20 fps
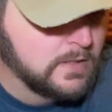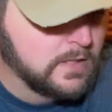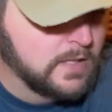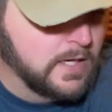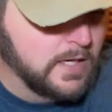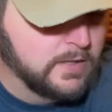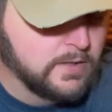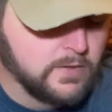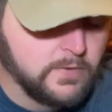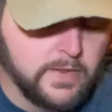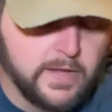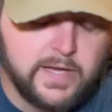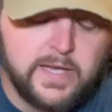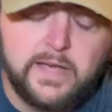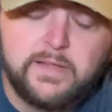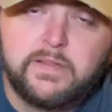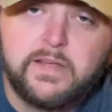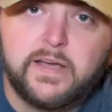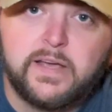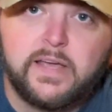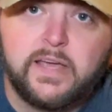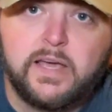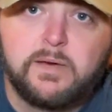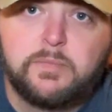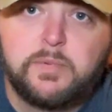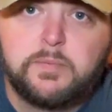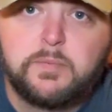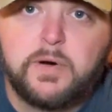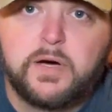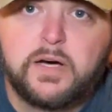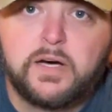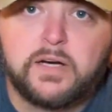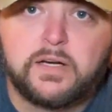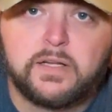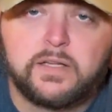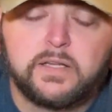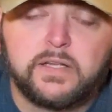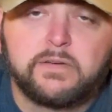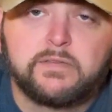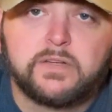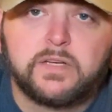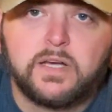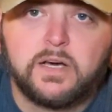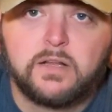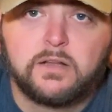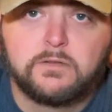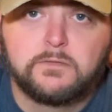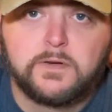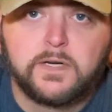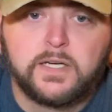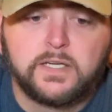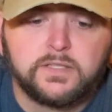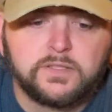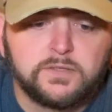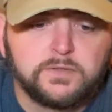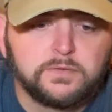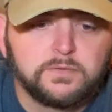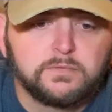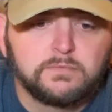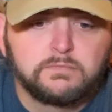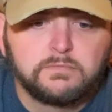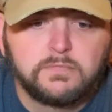Oh no, they gave that camping mug $11 value.